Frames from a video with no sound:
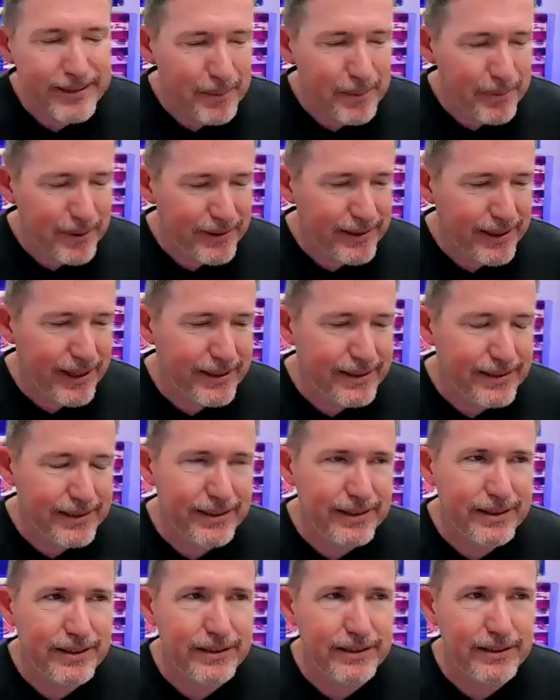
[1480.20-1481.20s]
up on the
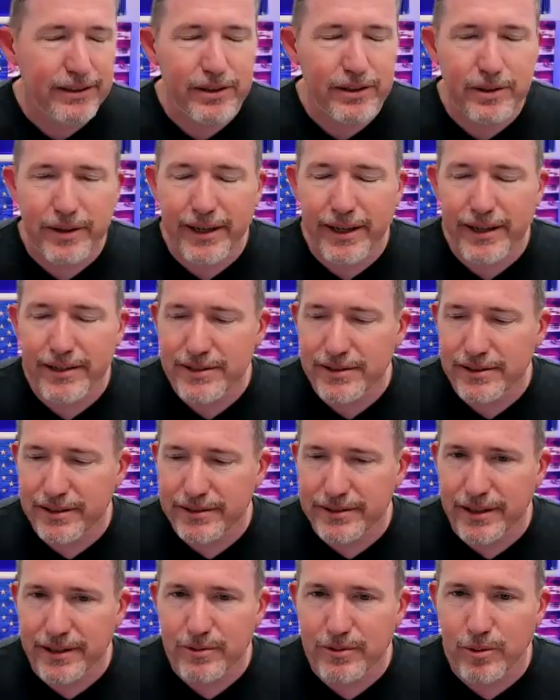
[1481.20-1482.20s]
idea. Angela
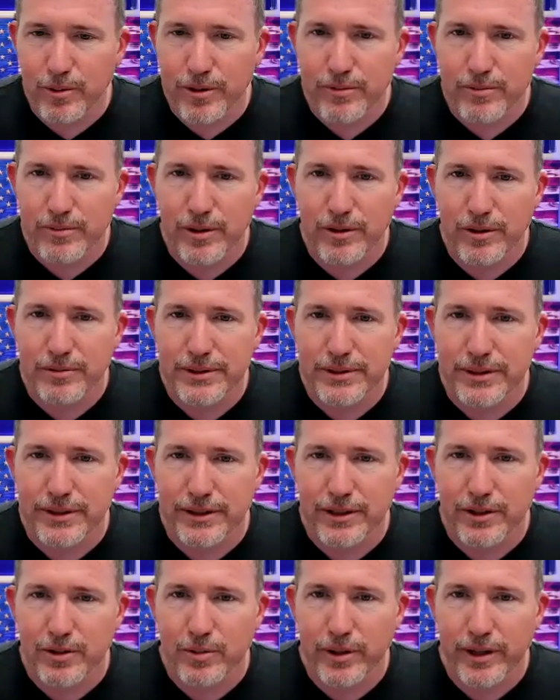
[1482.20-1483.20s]
Duckworth wrote
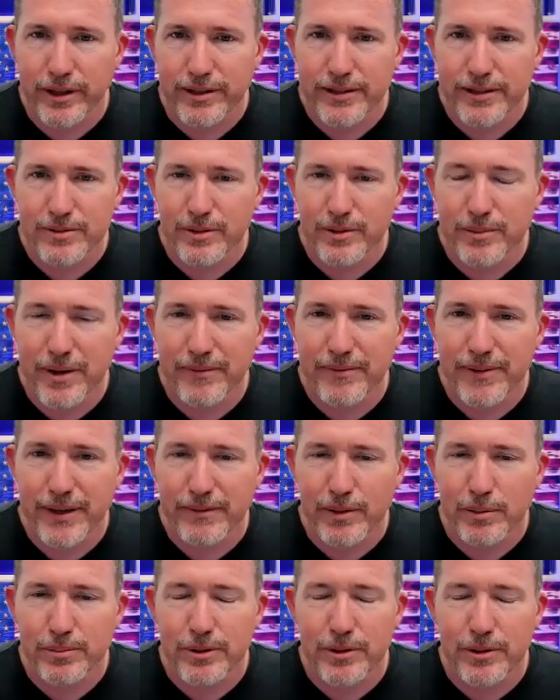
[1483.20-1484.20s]
Grit. It's one of my
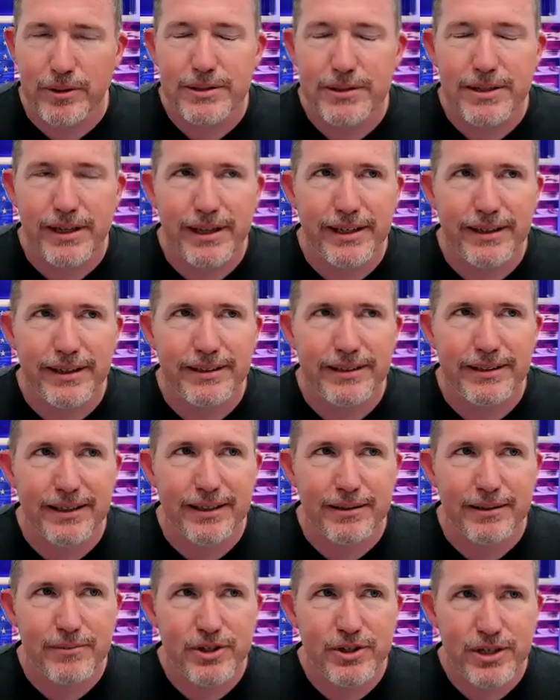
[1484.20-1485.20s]
favorite books, and
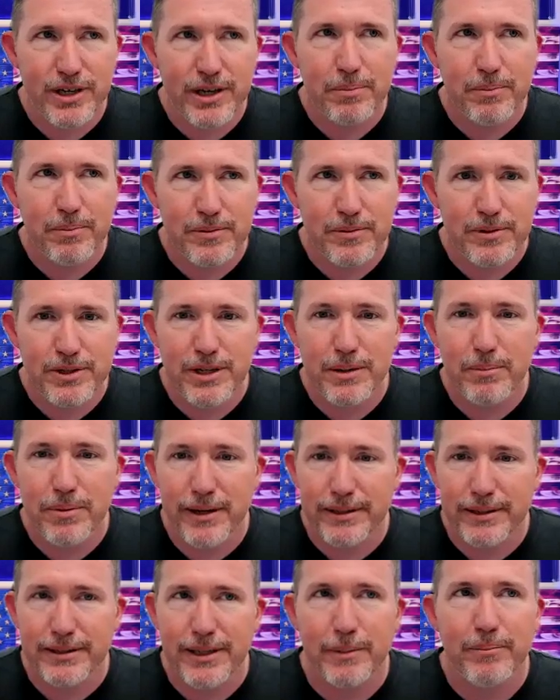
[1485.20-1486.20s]
she
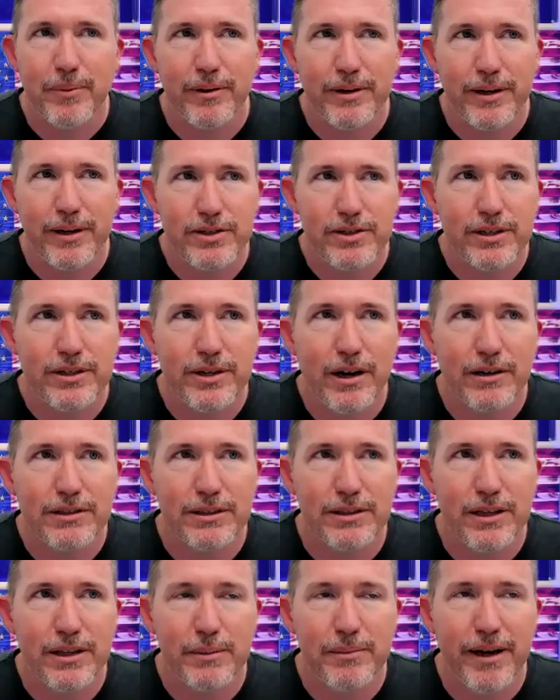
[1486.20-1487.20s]
picked up on it. She talks
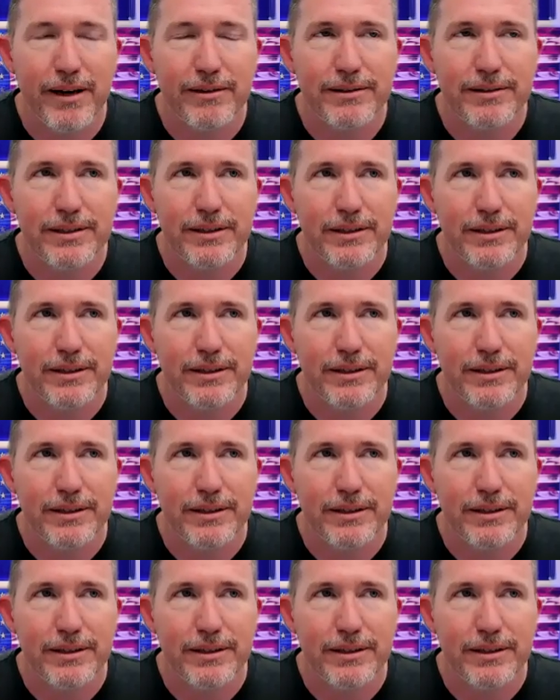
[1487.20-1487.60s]
a lot about,